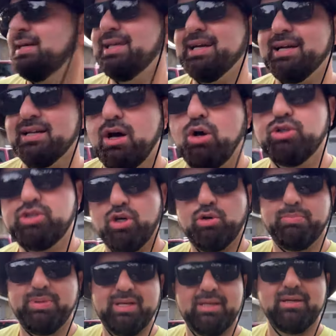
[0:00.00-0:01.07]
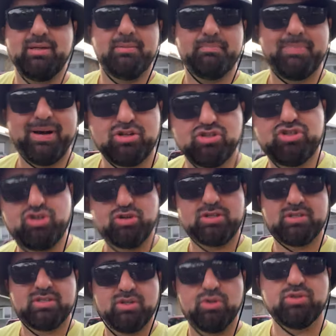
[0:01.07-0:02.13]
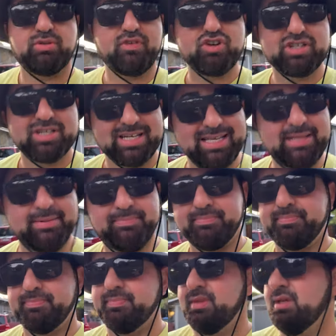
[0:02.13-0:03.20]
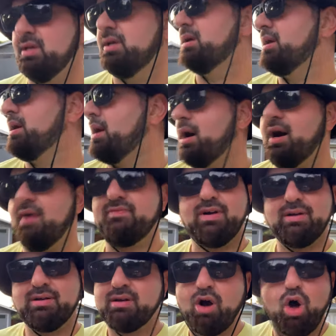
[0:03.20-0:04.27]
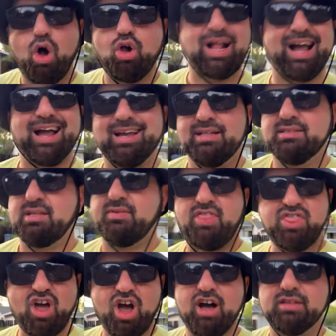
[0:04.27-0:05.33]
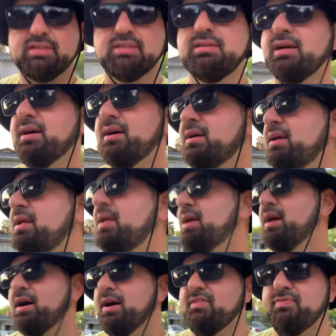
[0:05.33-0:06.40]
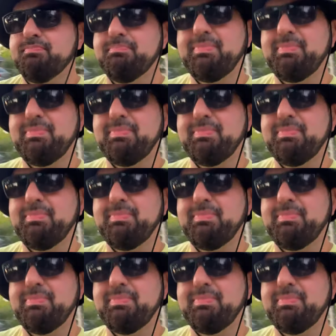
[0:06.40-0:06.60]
it can also be better suited to diversity of all kinds of thought, of